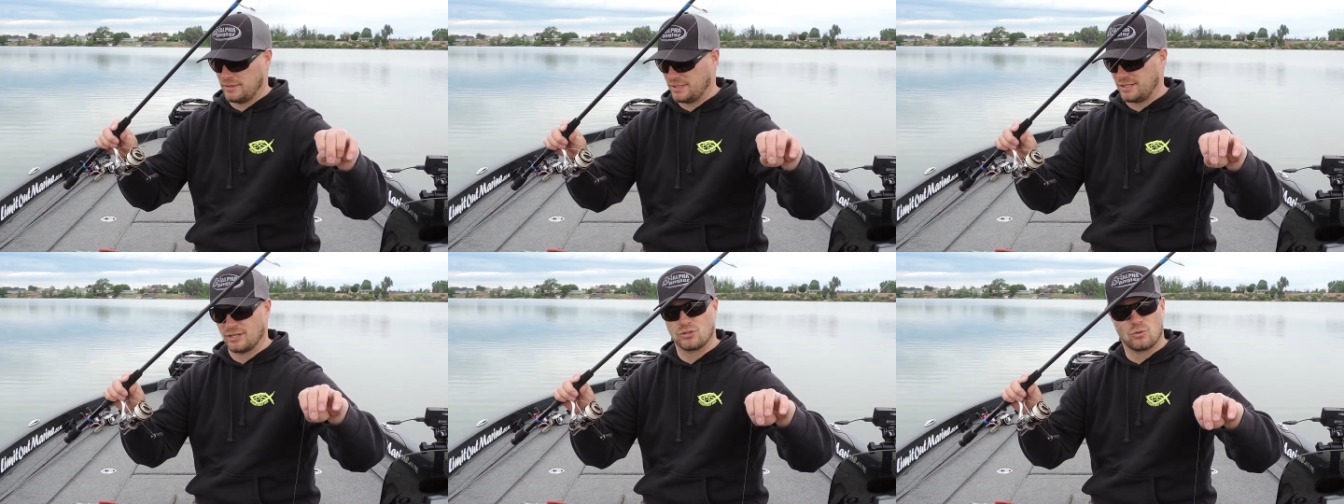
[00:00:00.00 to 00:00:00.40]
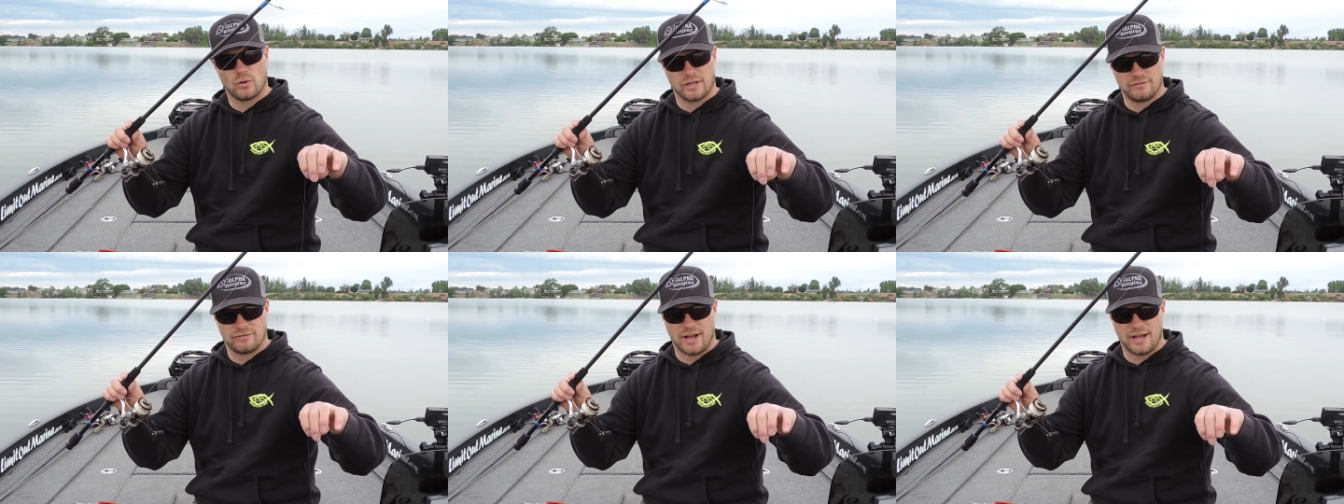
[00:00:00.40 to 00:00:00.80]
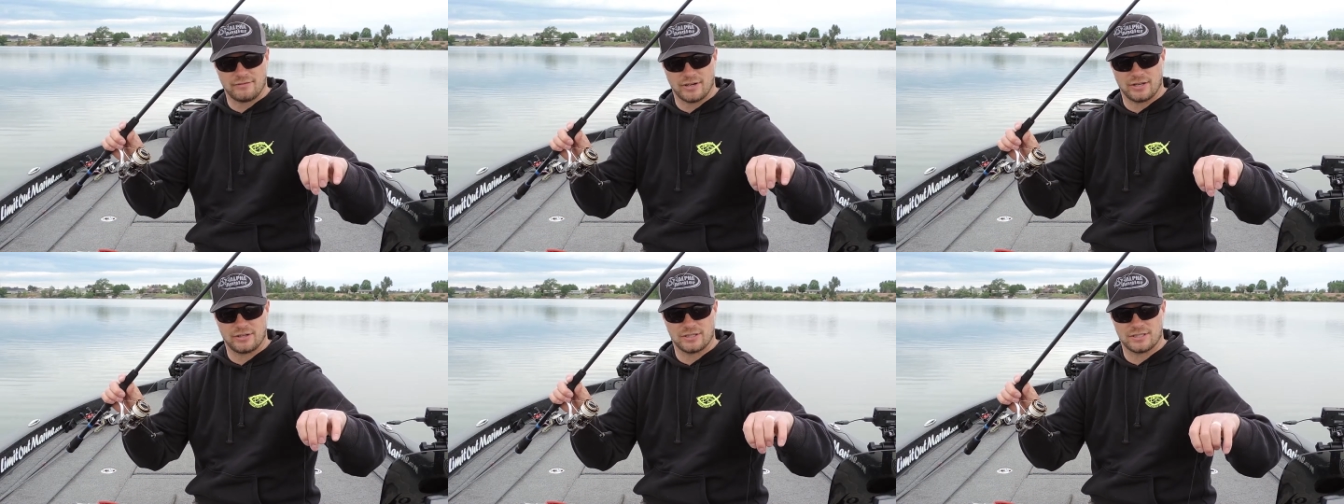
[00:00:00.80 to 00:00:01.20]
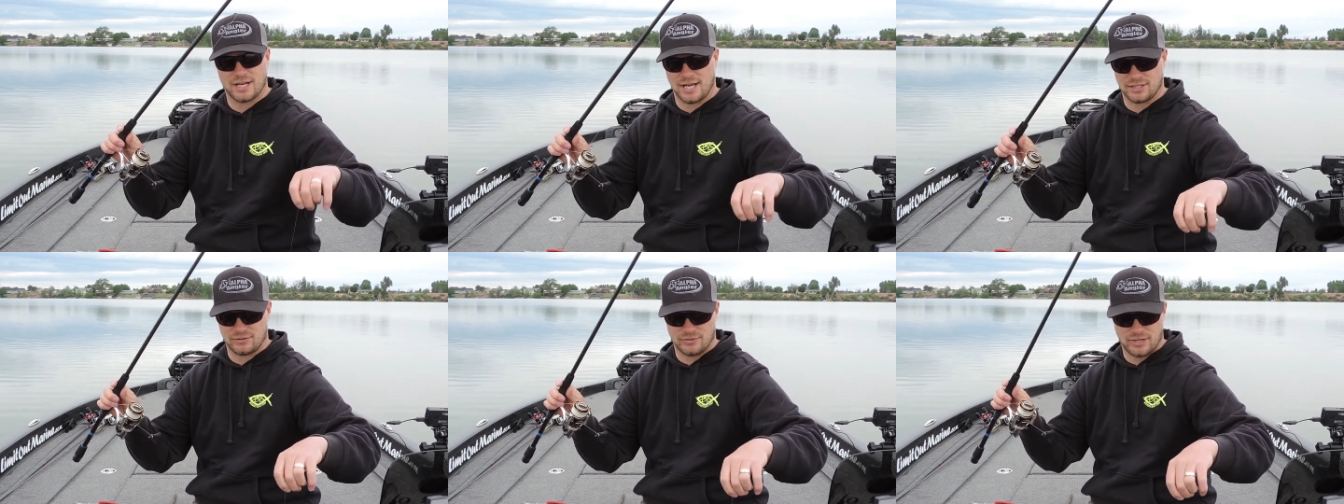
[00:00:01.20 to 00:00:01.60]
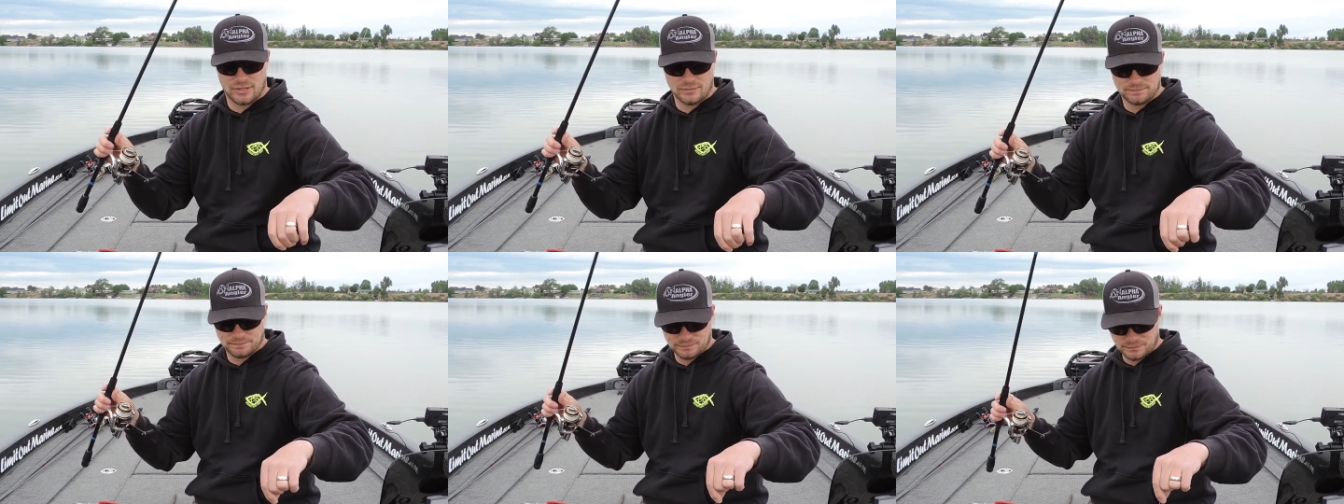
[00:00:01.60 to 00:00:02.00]
This is a 2500 sized
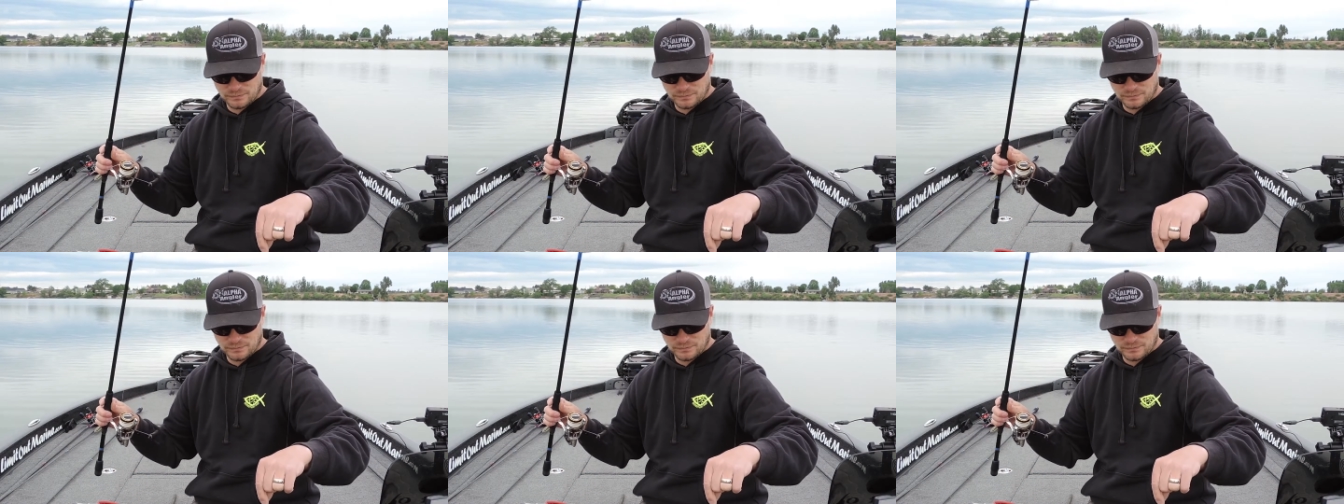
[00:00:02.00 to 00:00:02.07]
reel.